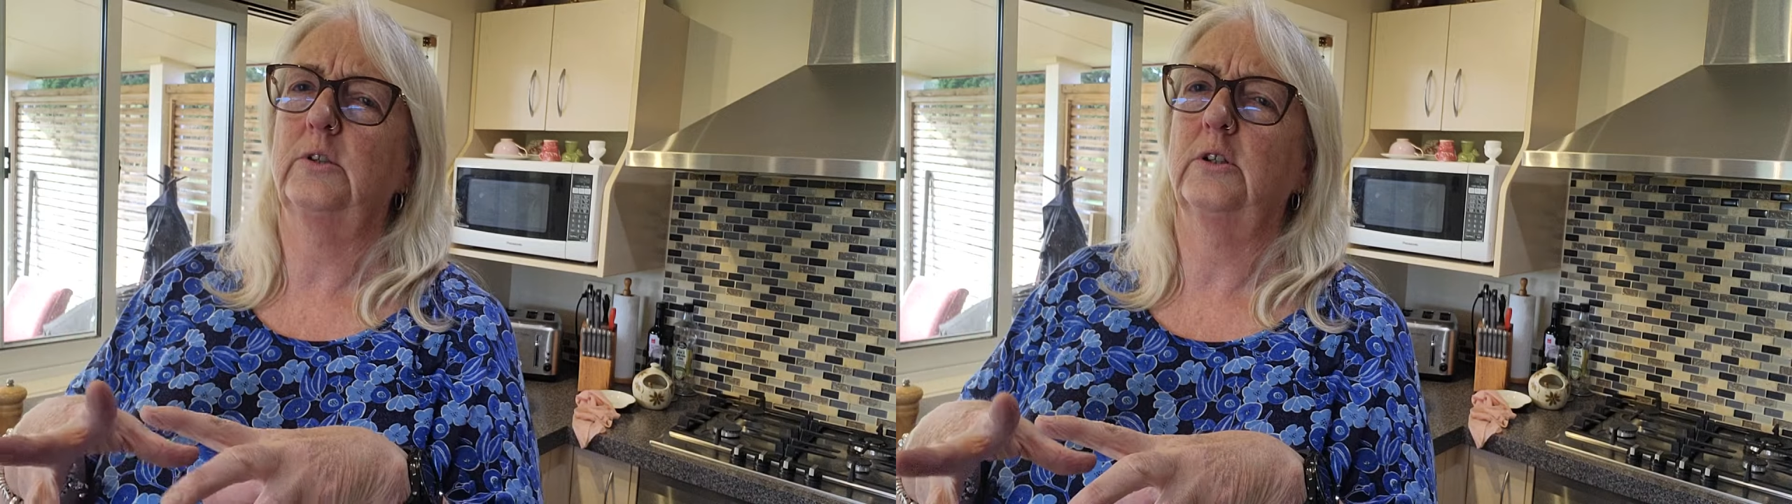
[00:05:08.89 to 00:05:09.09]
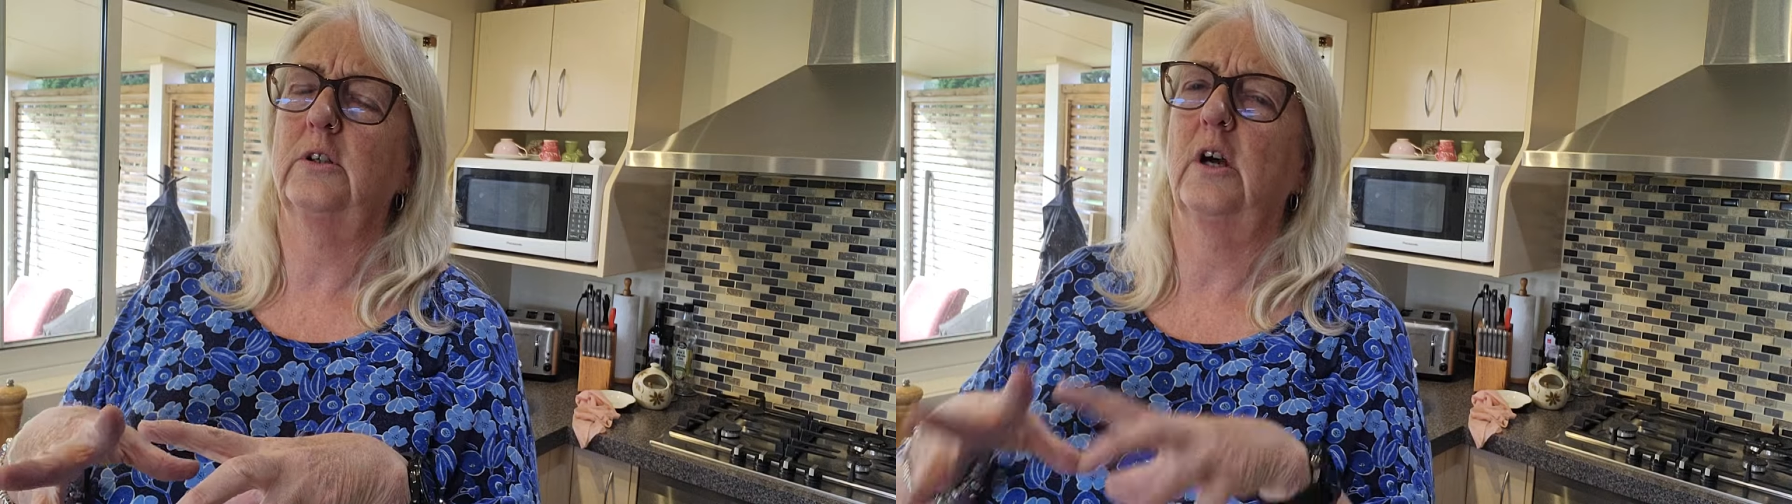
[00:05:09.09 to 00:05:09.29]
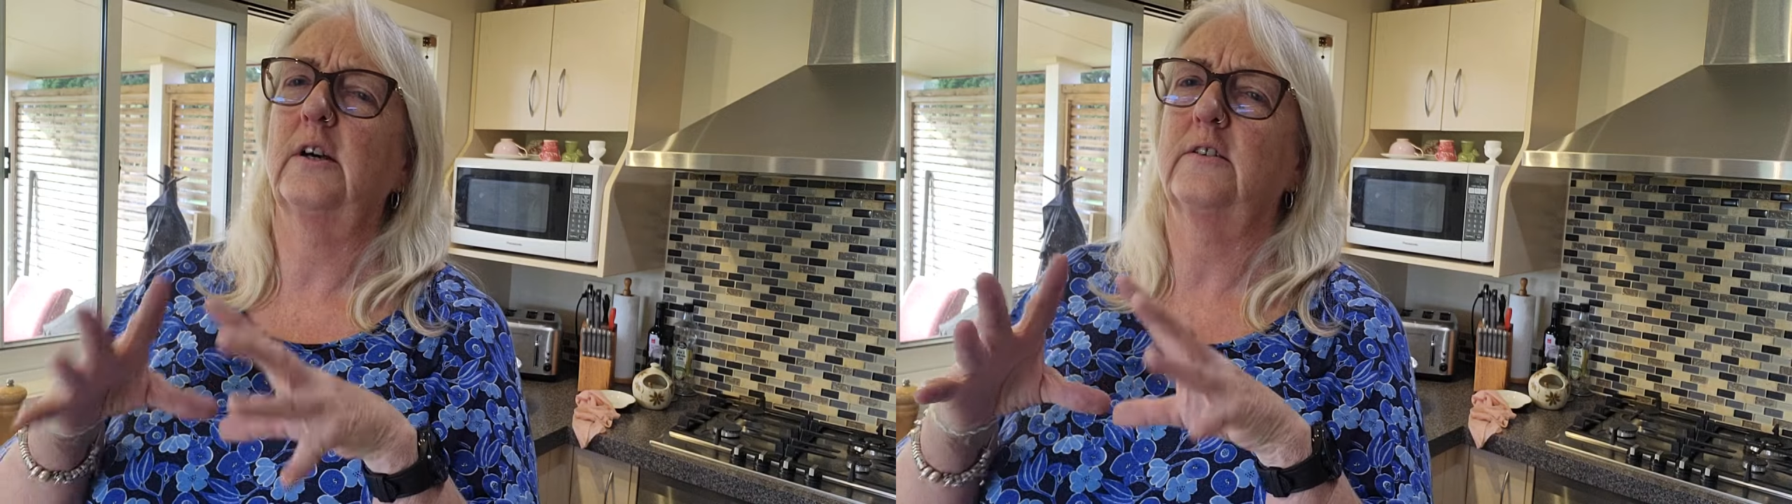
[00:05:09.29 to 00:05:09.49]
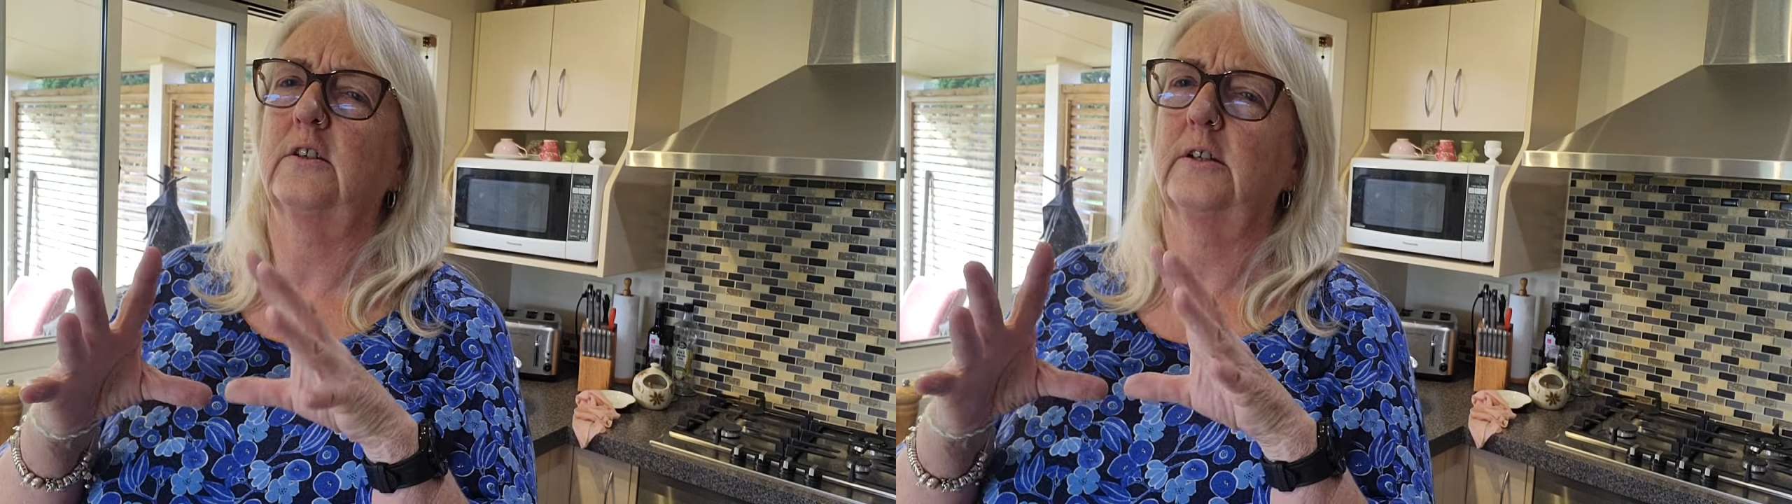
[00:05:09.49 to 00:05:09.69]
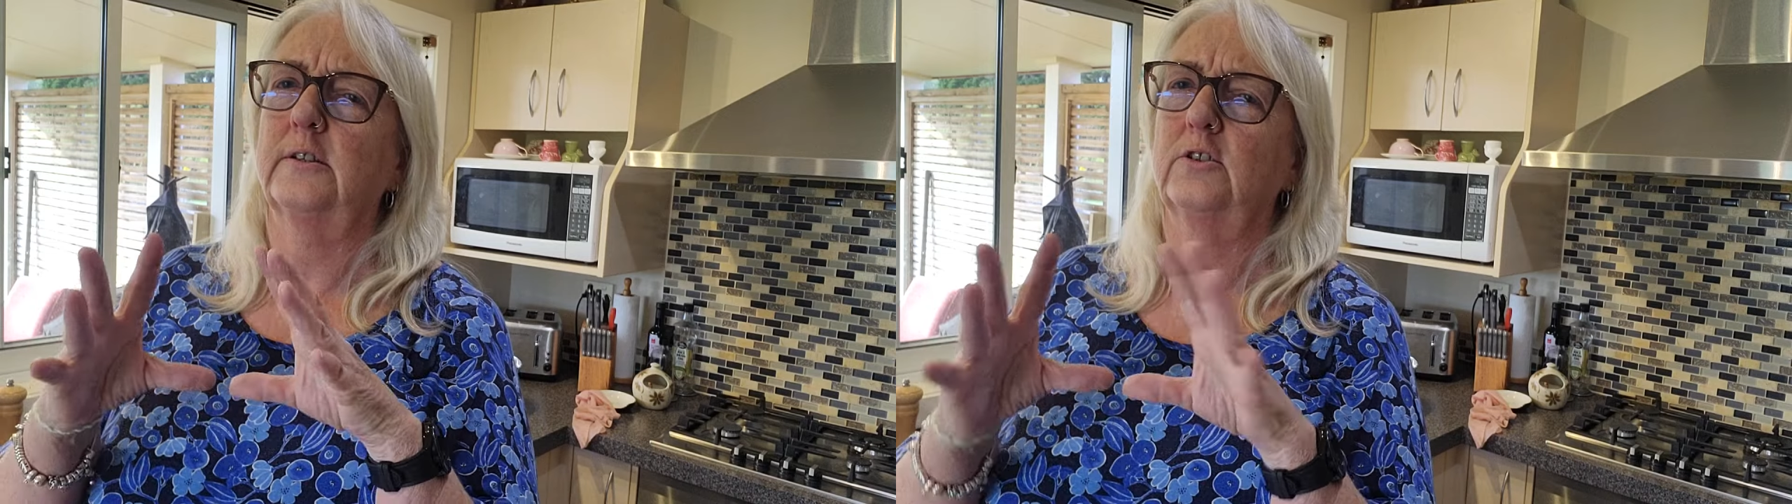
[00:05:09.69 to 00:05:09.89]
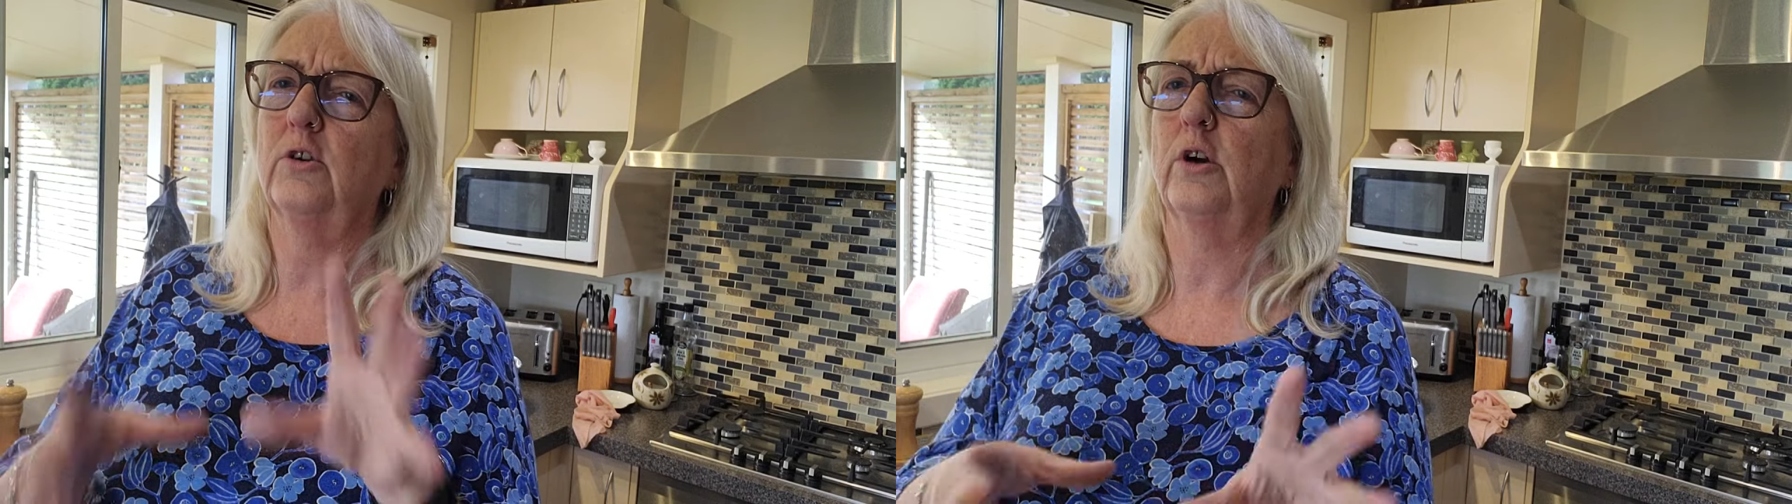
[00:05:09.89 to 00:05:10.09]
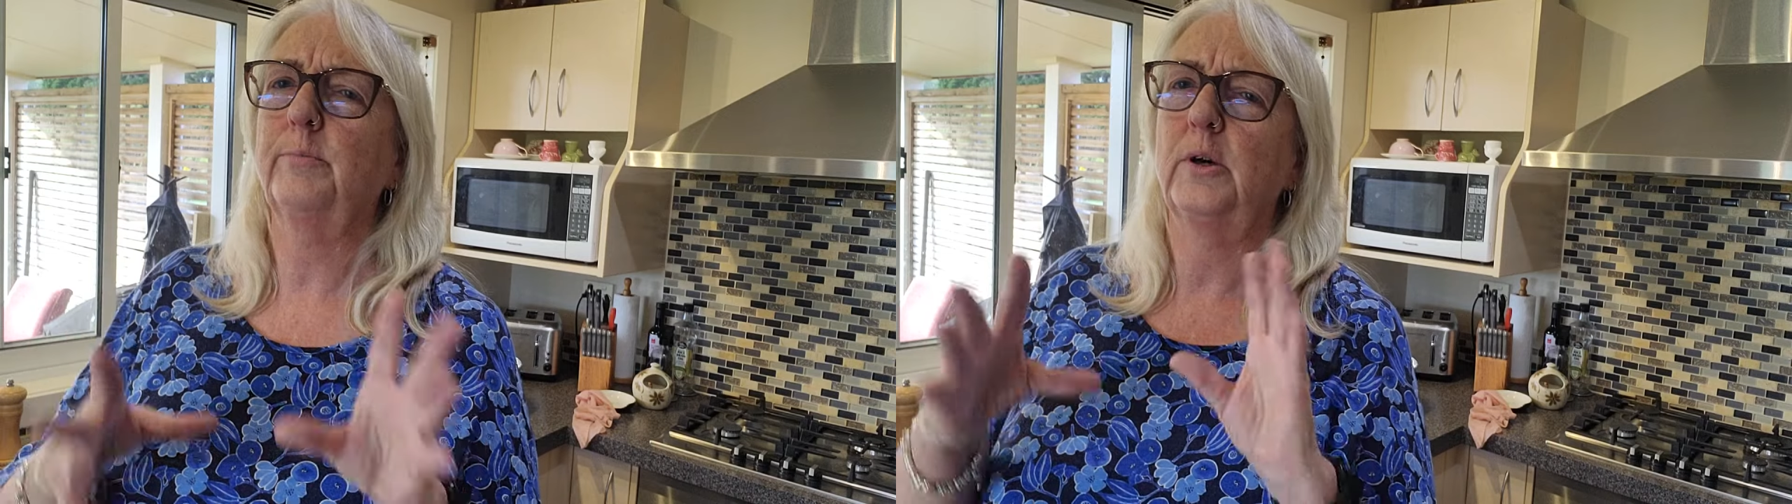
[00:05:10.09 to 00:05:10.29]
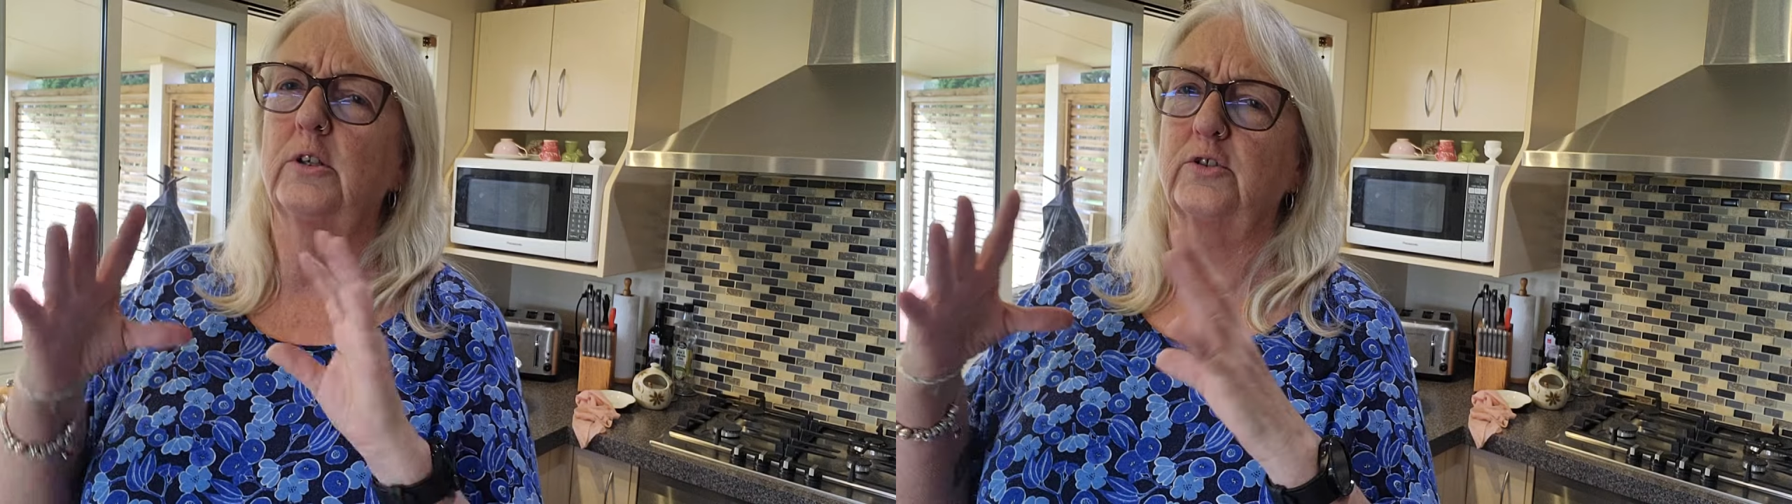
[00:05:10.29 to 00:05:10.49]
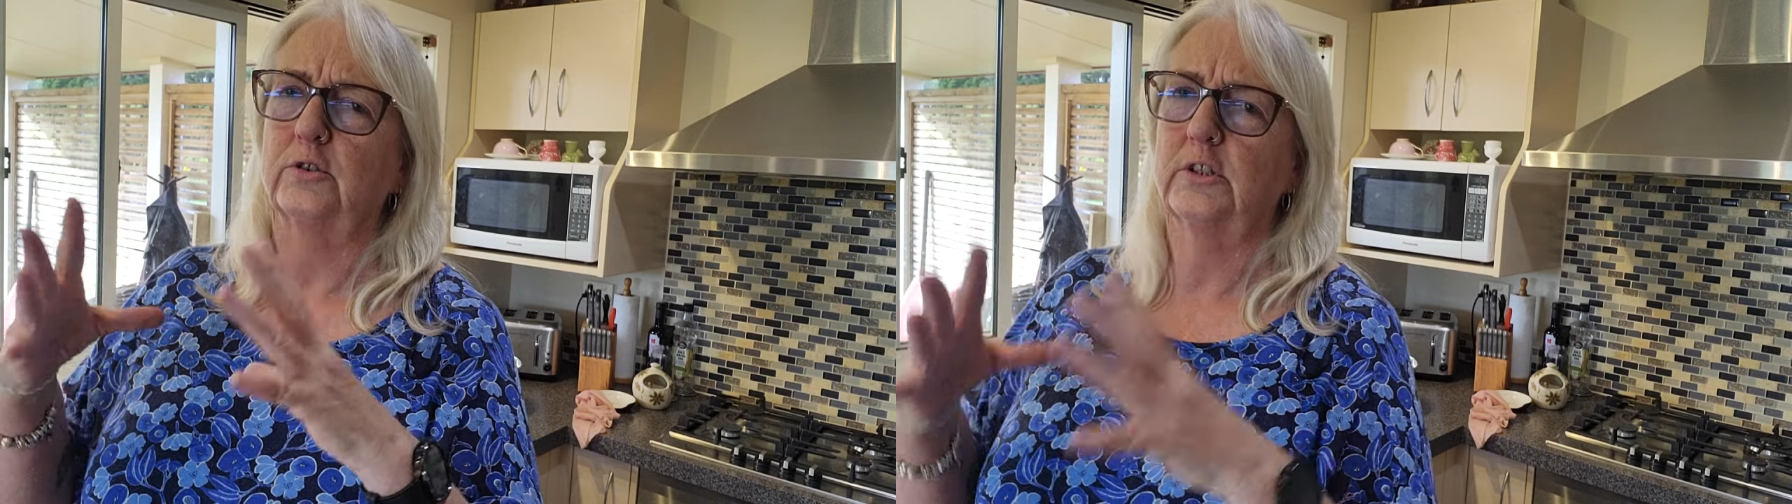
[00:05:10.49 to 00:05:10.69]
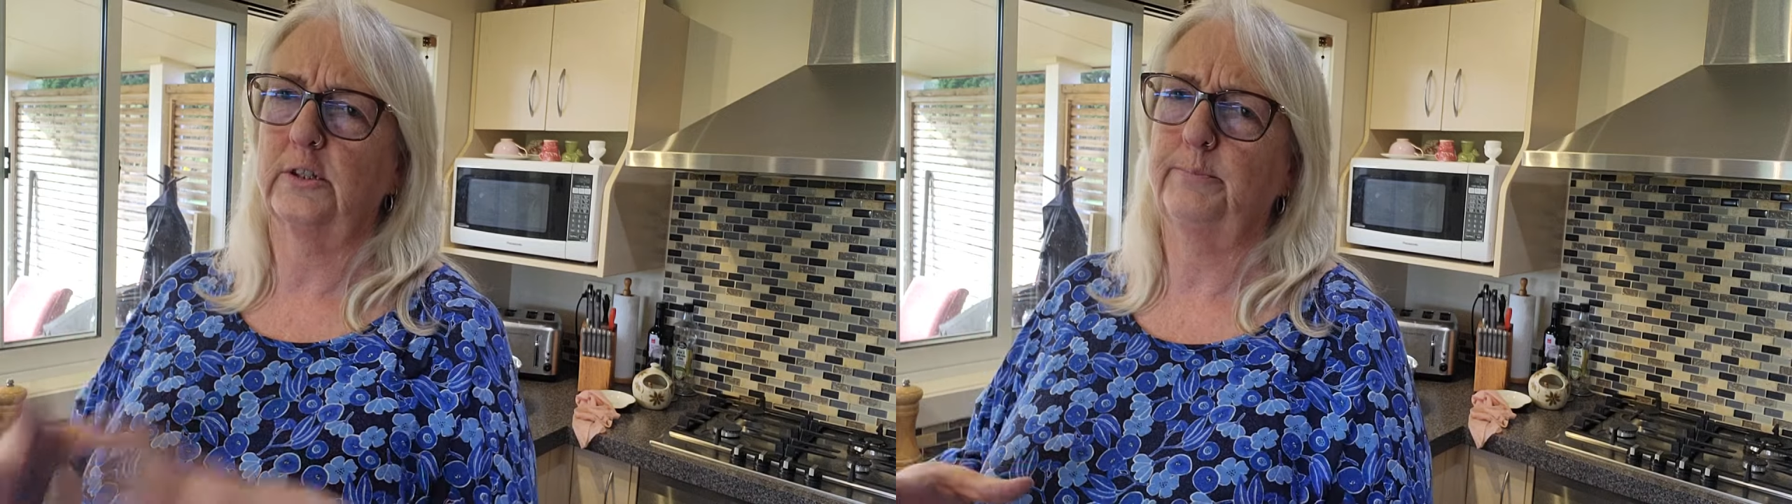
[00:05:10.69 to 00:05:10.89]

either a crock pot or in a